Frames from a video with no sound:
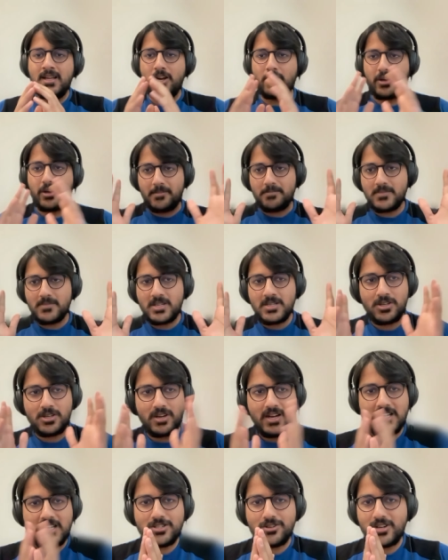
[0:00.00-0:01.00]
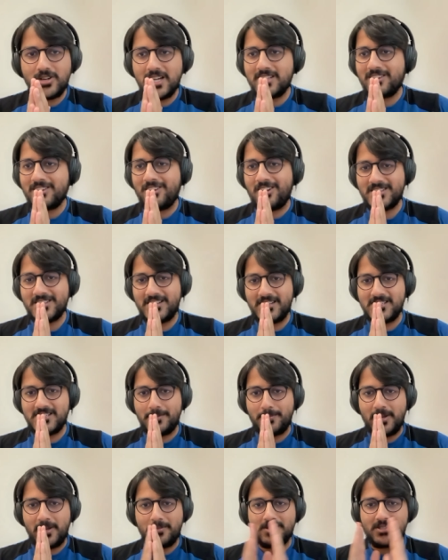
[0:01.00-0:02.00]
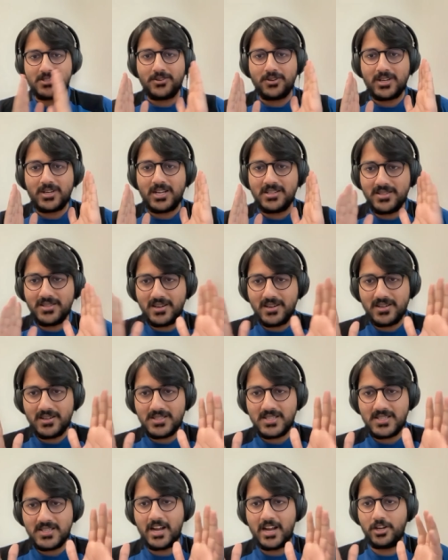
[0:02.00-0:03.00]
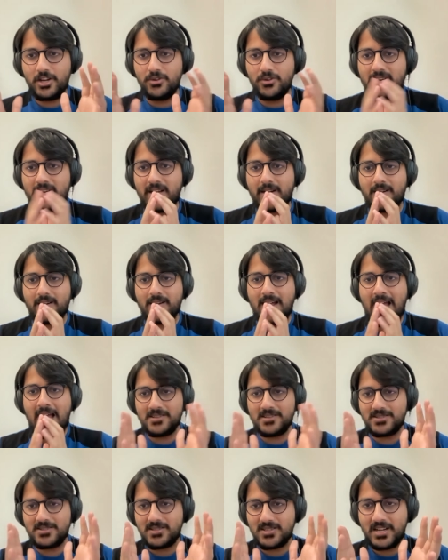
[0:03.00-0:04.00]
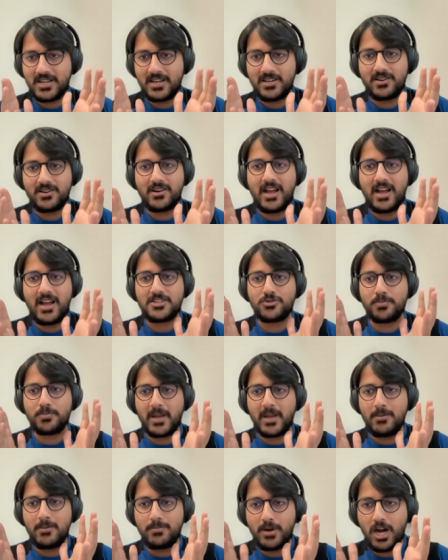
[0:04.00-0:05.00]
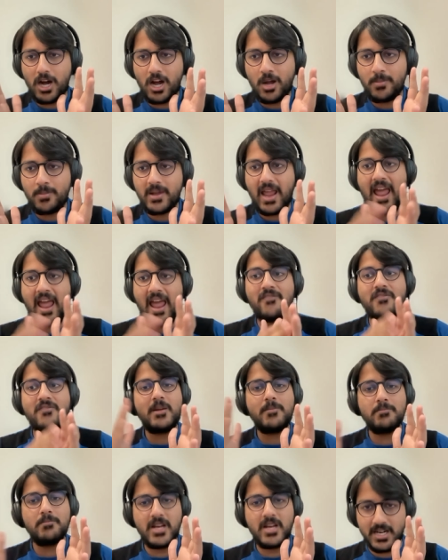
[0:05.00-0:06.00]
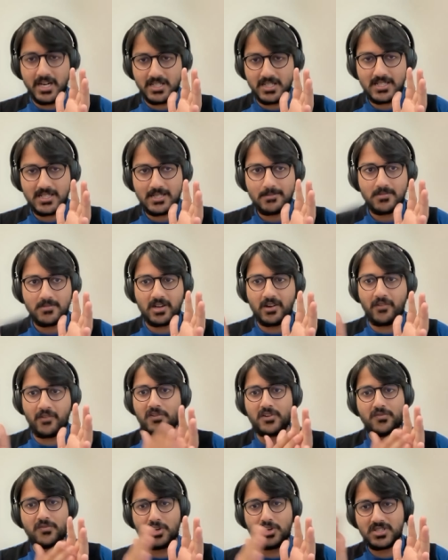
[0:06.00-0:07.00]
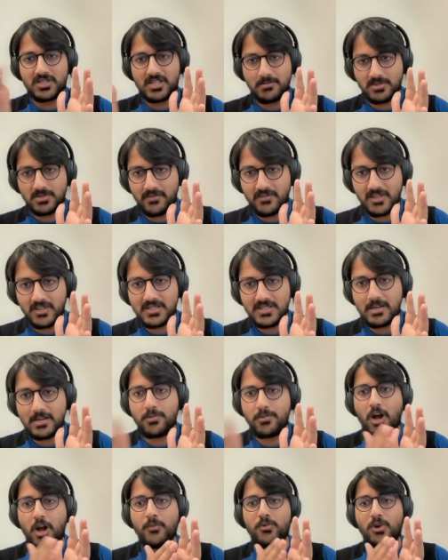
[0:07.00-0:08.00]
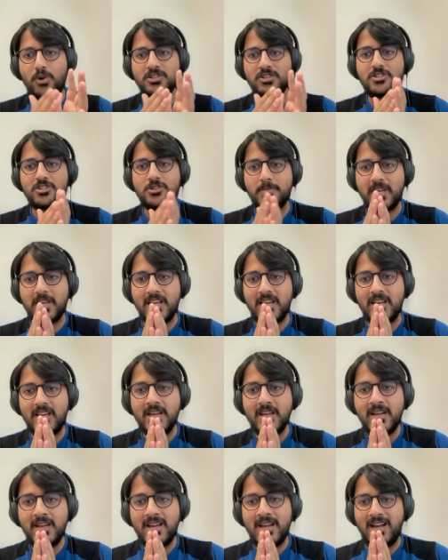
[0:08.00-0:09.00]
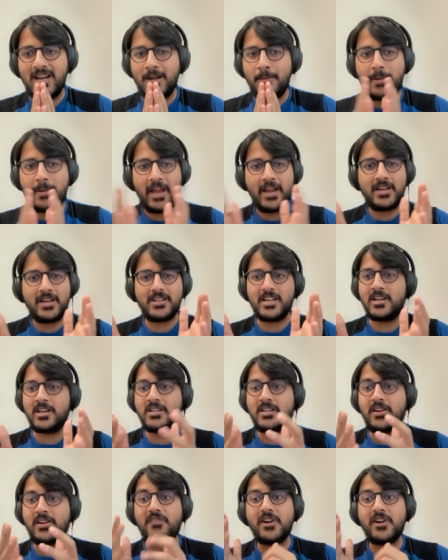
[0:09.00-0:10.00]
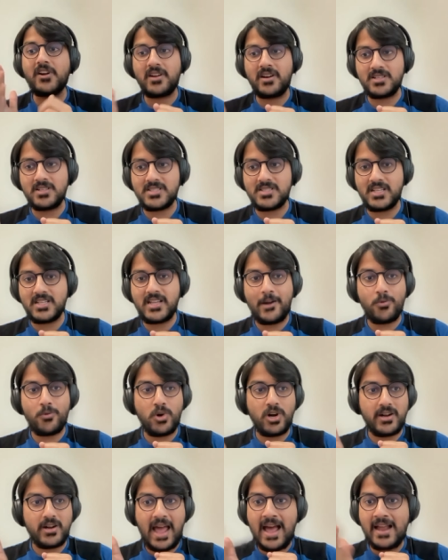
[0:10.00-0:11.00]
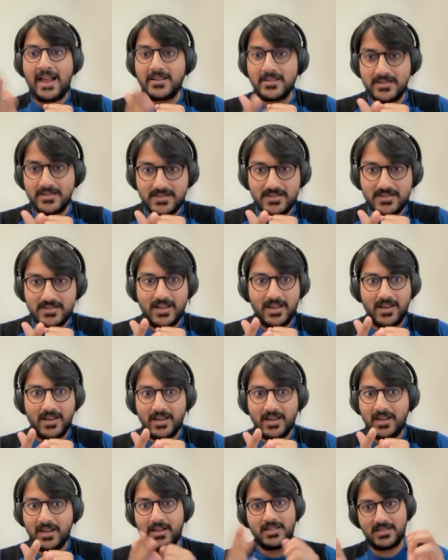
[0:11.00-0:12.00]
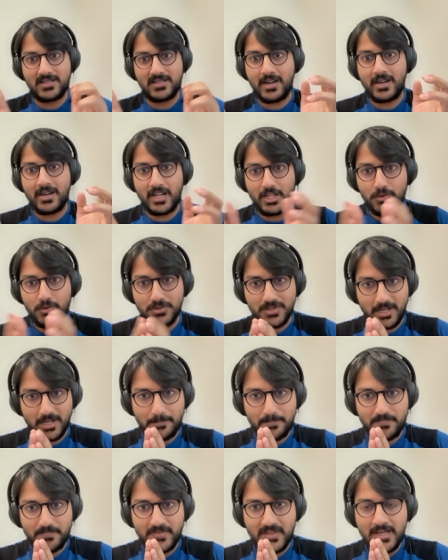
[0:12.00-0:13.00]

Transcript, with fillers: Okay, so let's look at the cross currency payment. So consider a scenario where Alice, the sender, has to pay Bob every minute uh, for, for some service, and Bob wants it to be uh, paid in a different currency than what Alice is currently using